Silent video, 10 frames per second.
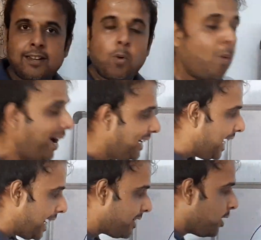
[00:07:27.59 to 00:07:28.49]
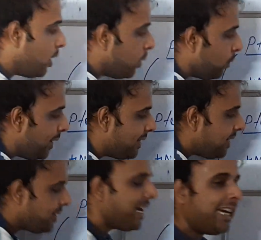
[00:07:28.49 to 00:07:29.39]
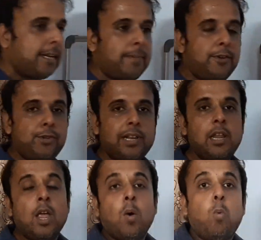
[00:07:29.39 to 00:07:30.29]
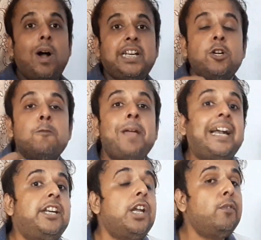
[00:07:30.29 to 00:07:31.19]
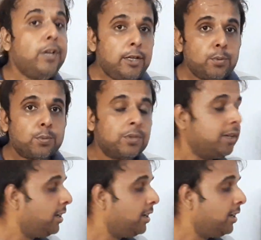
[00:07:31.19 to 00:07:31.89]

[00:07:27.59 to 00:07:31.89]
With this starting material, what your bacteria will do.